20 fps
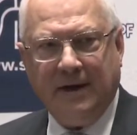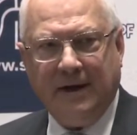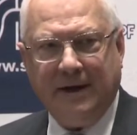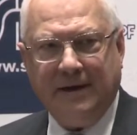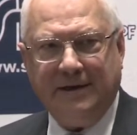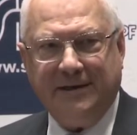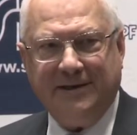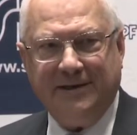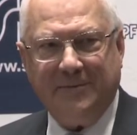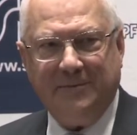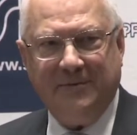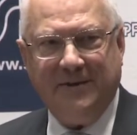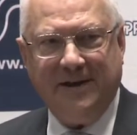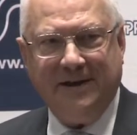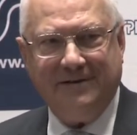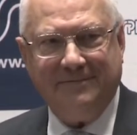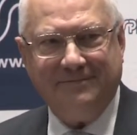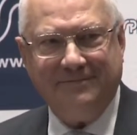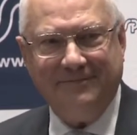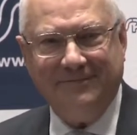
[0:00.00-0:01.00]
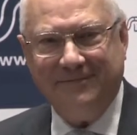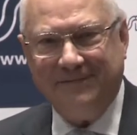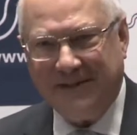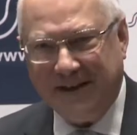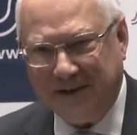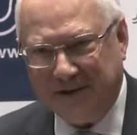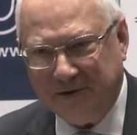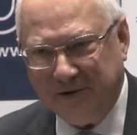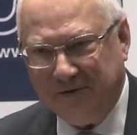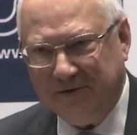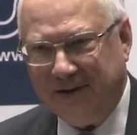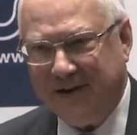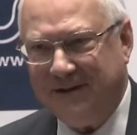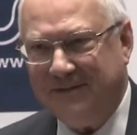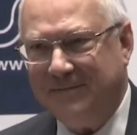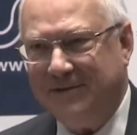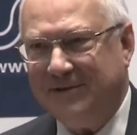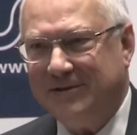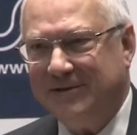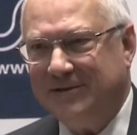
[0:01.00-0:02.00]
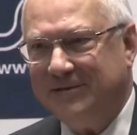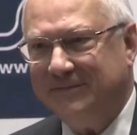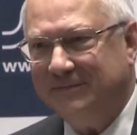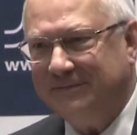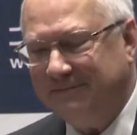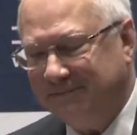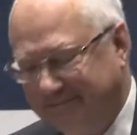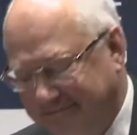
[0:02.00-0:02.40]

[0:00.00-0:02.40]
I'll stop there. Thank you very much.